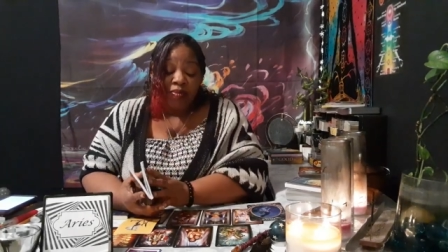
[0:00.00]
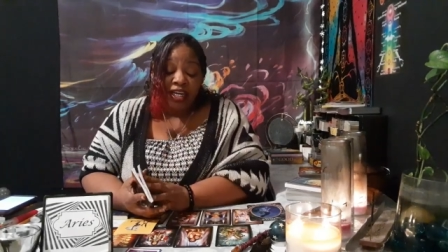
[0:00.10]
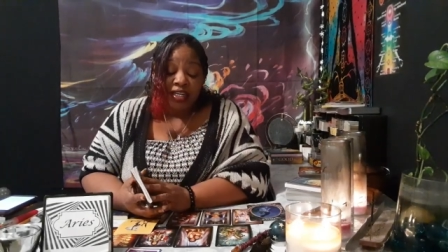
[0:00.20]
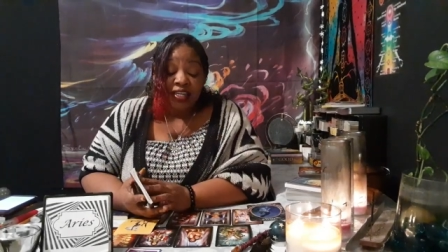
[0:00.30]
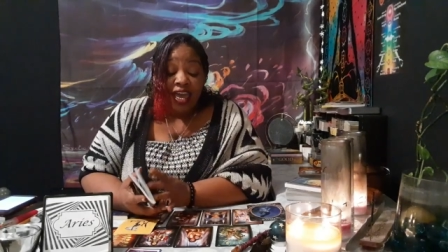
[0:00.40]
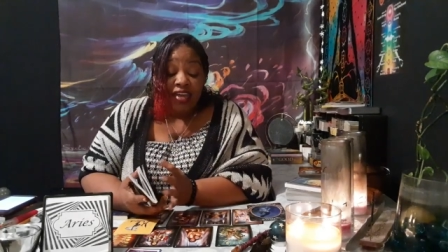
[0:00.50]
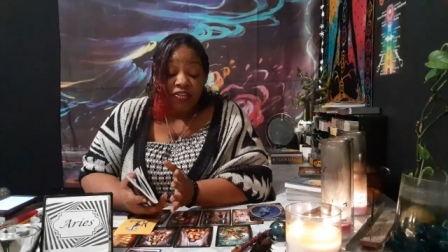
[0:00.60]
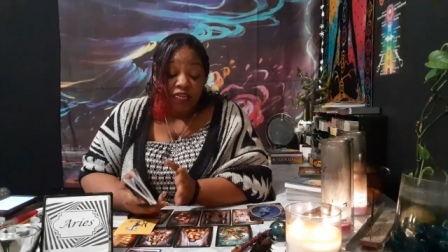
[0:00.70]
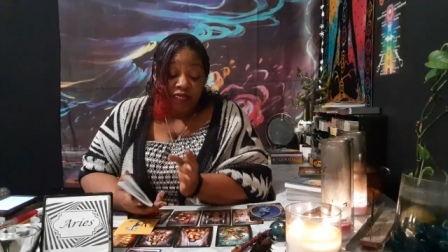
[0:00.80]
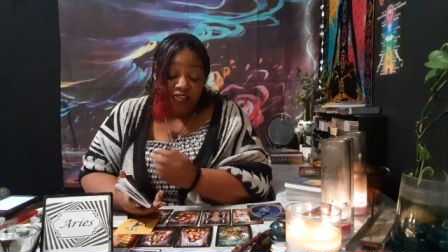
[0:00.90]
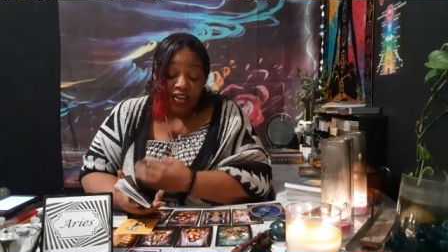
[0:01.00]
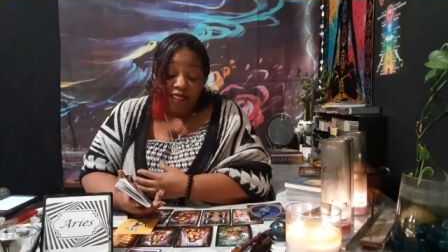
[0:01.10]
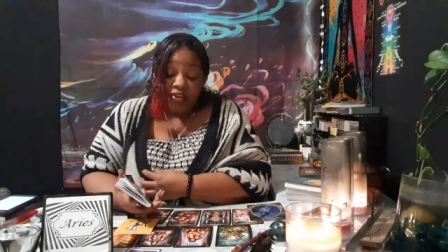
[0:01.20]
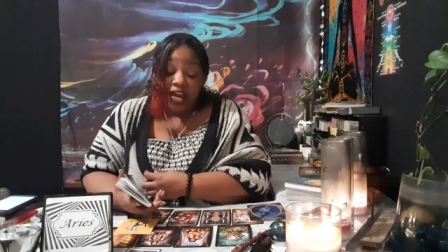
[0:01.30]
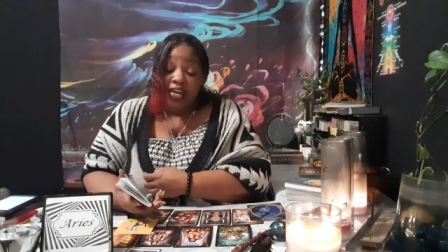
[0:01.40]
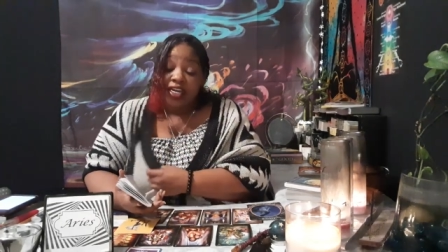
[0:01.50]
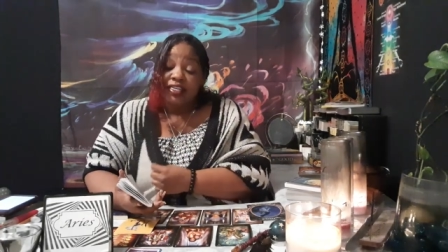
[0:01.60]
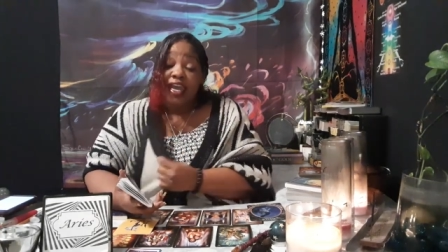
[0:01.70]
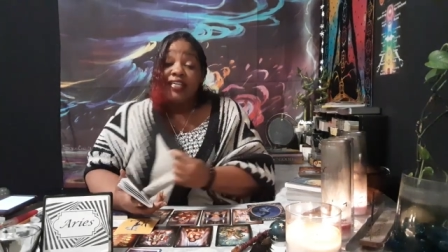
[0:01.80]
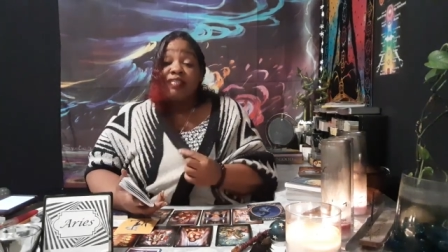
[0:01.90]
mean, yes, you feel very
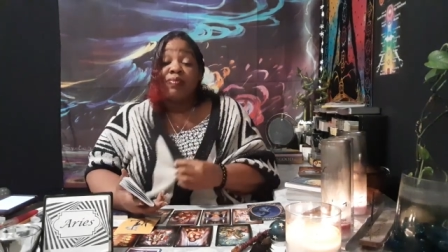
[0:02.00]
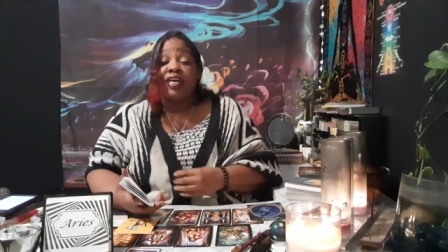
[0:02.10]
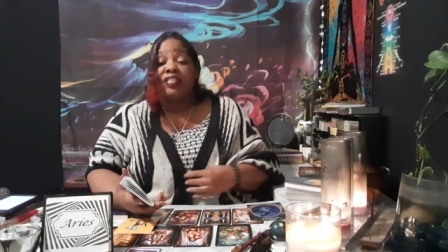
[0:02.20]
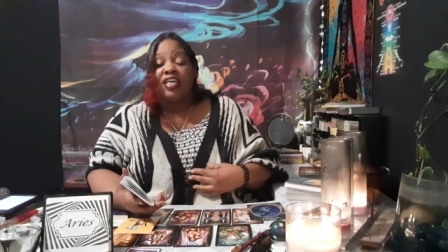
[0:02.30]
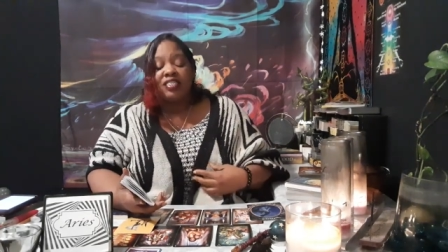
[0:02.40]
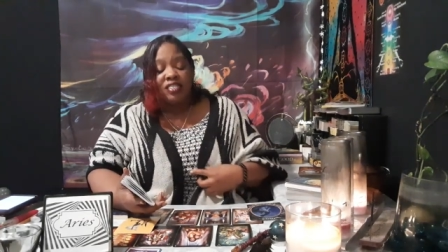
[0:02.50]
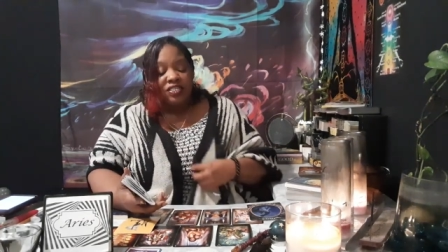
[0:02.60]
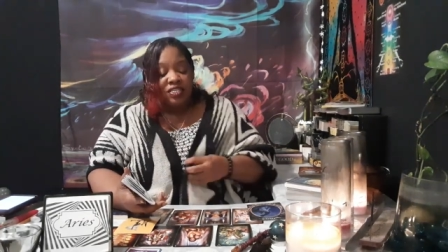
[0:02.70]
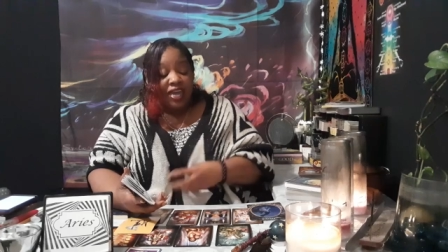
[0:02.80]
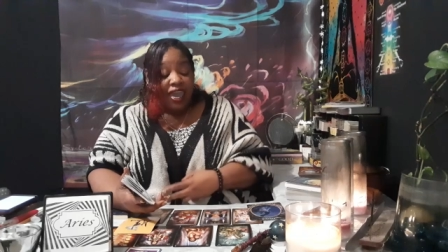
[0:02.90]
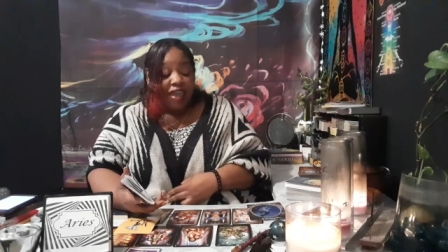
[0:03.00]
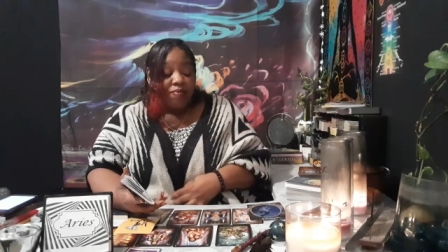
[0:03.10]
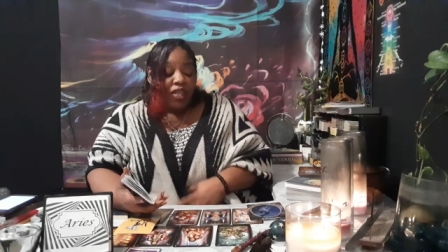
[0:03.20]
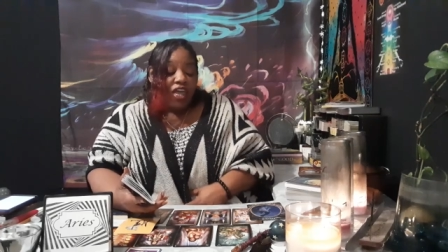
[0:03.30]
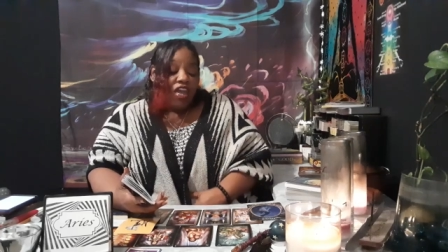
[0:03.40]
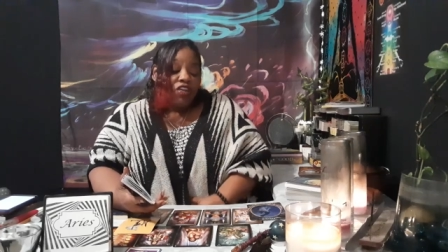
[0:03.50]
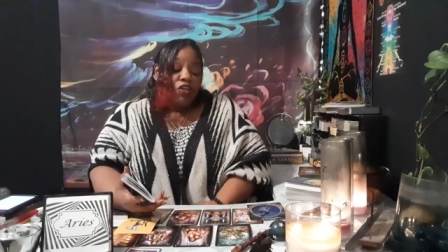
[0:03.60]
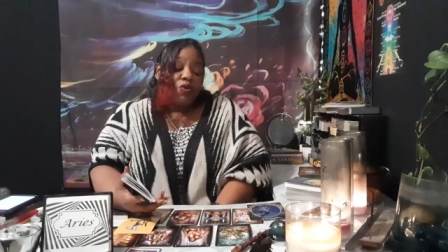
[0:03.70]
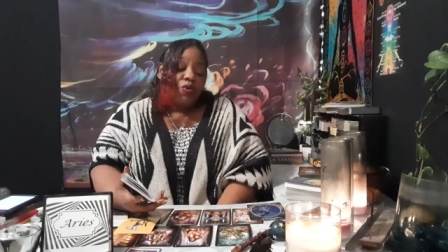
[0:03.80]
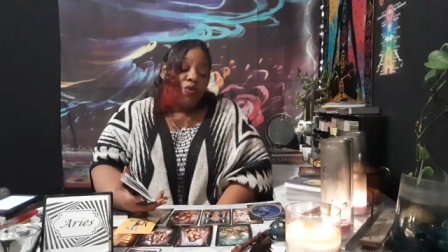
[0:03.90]
connected, but at the end of the day,
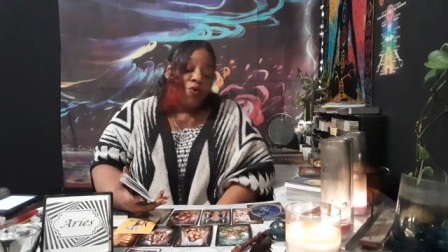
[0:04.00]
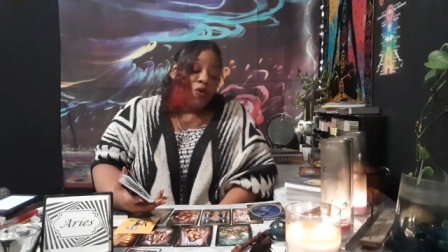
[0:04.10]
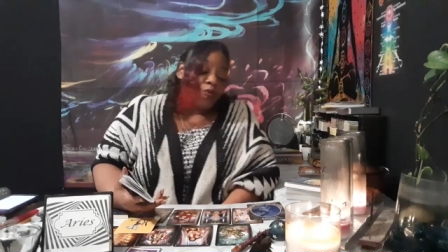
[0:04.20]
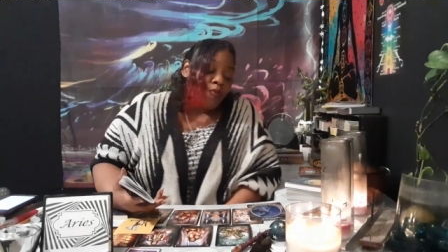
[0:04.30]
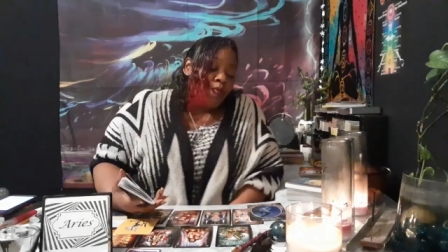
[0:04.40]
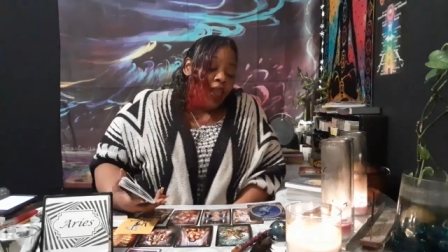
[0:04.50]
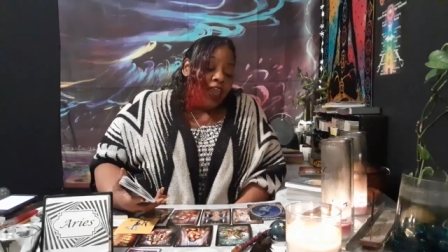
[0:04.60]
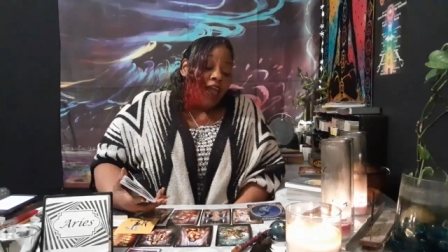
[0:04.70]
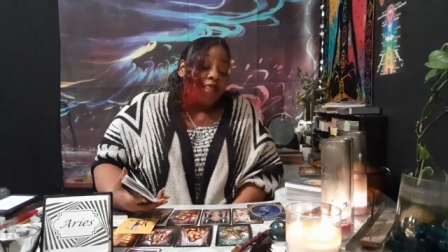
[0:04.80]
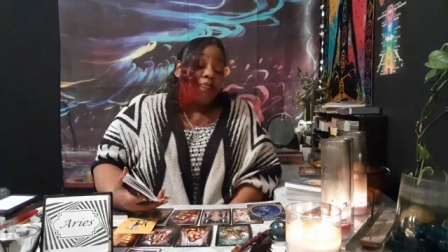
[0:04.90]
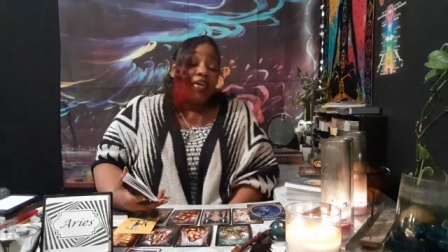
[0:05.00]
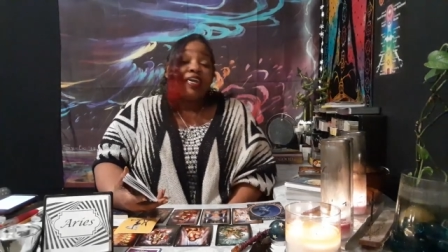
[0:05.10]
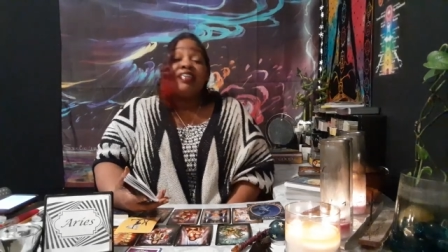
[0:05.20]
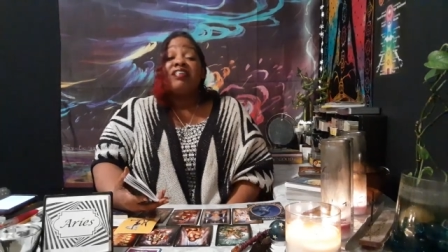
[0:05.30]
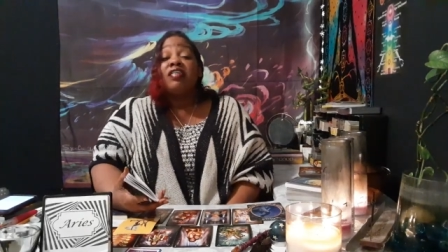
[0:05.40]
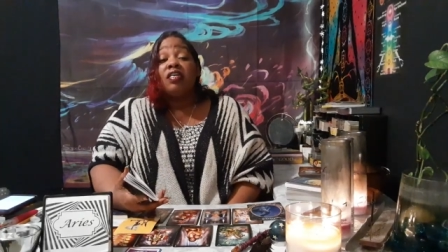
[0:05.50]
you were may have been